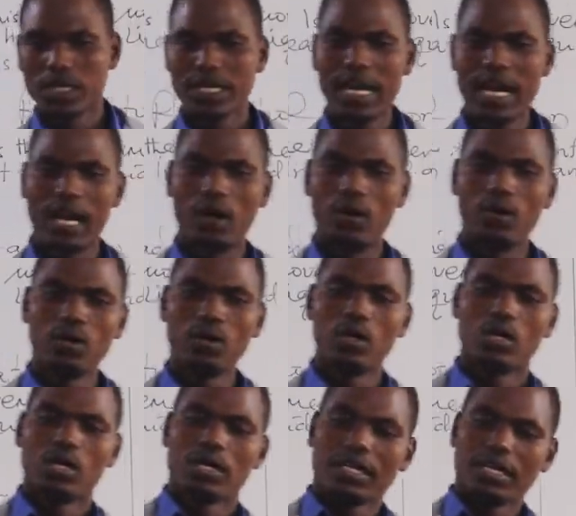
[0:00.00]
Now,
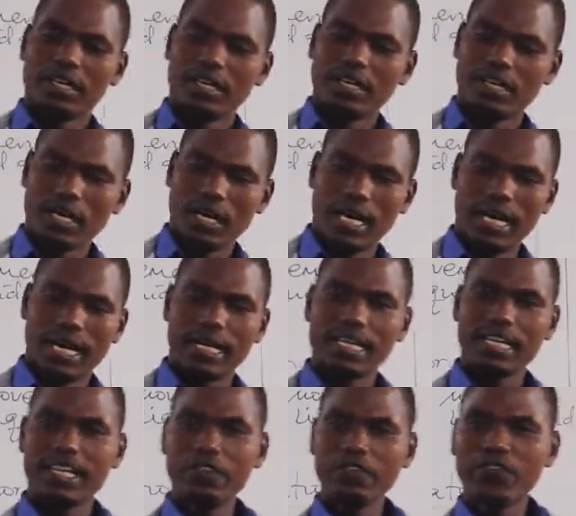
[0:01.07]

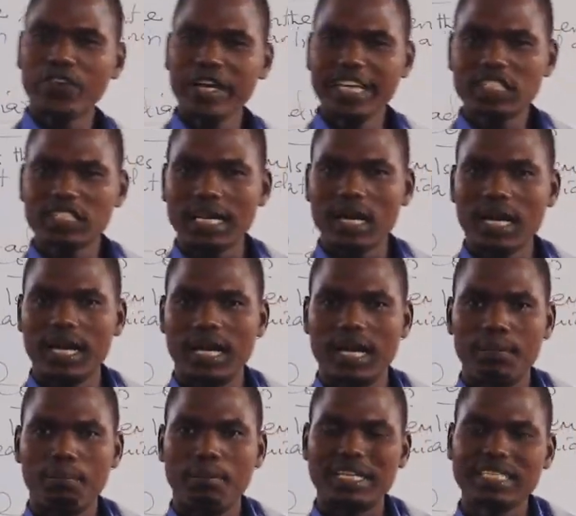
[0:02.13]
different
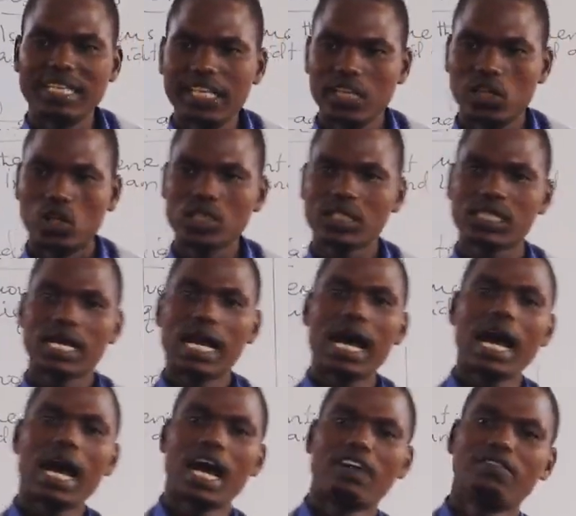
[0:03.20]
materials
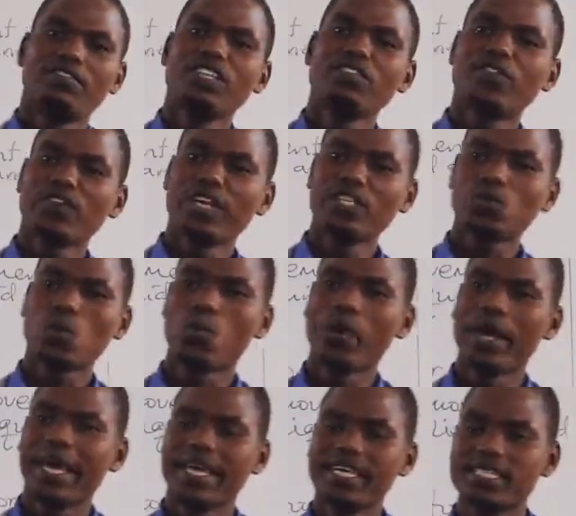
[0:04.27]
have different
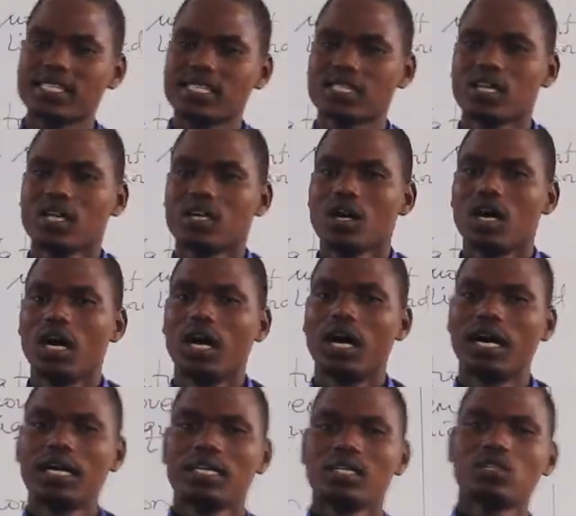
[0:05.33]
ways
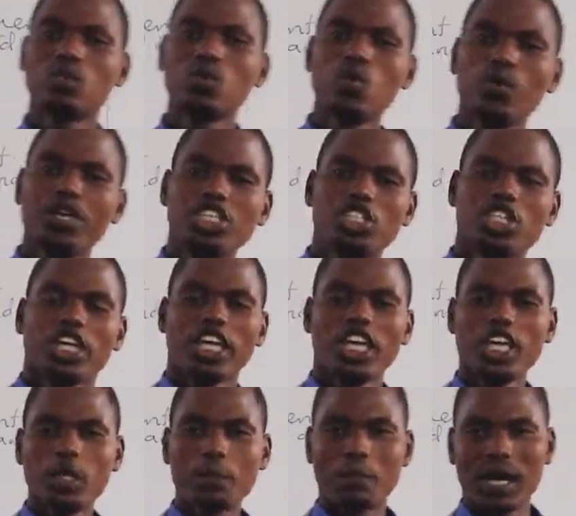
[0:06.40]
through which
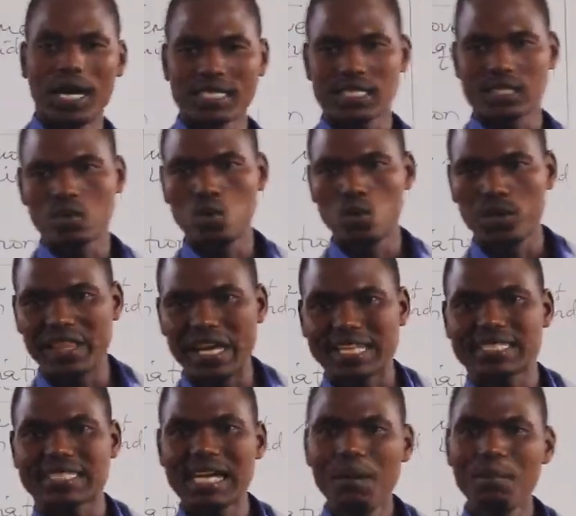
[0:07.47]
it passes through. There
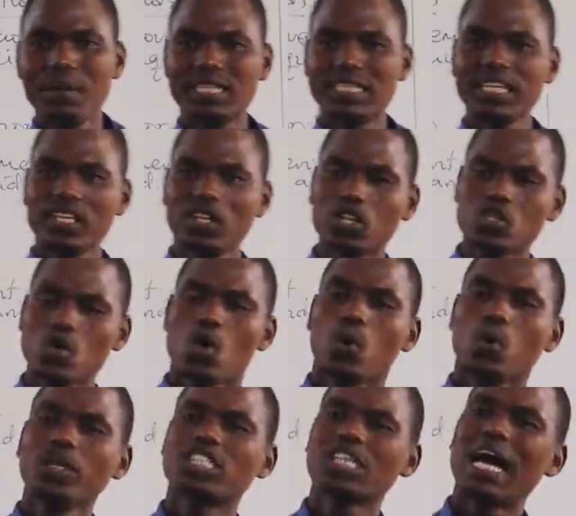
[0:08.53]
are some materials
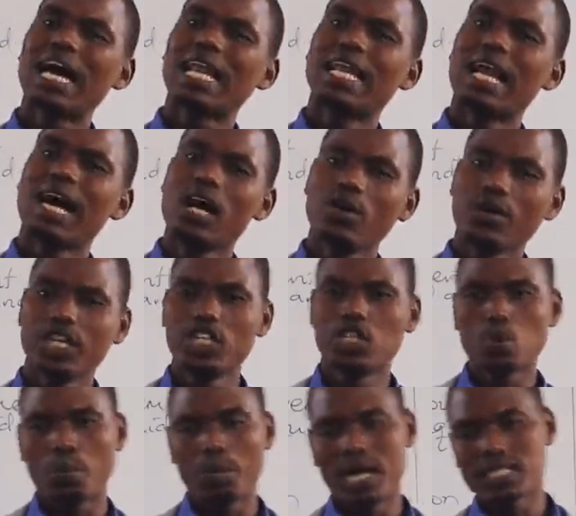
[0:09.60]
which allow it
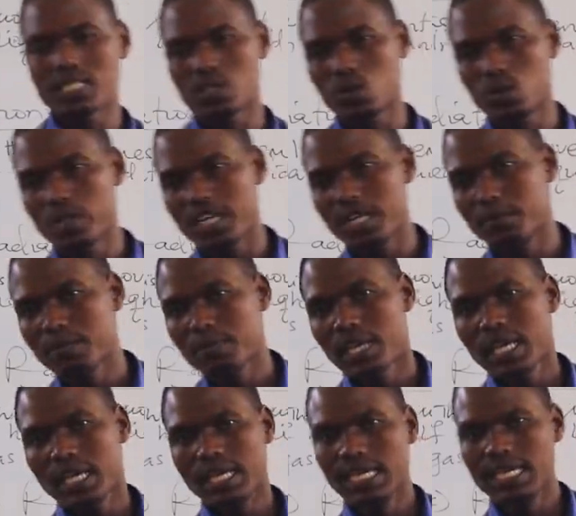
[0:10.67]
to pass through
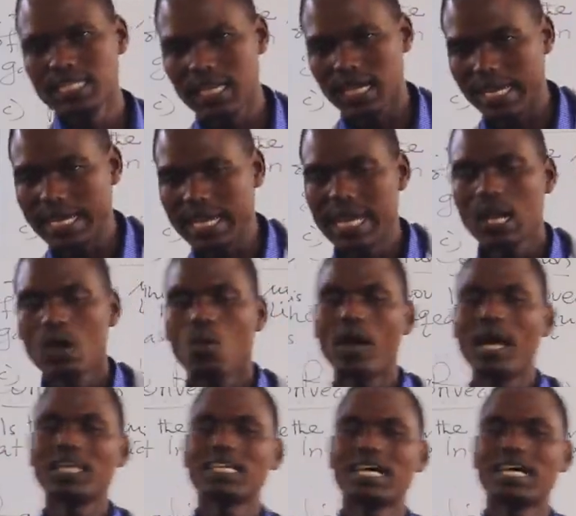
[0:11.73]
them easily, while